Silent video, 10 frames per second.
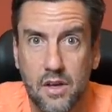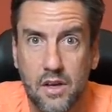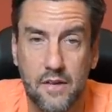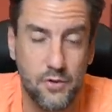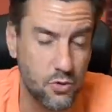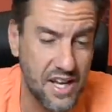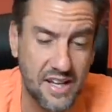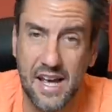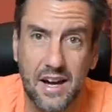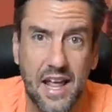If you sat
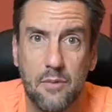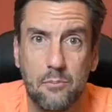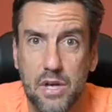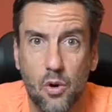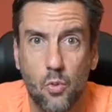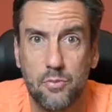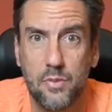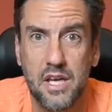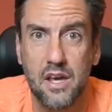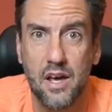down and had a beer with
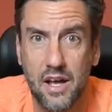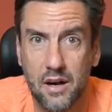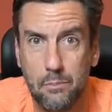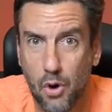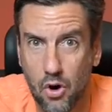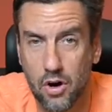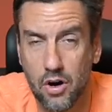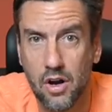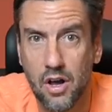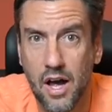me in a bar,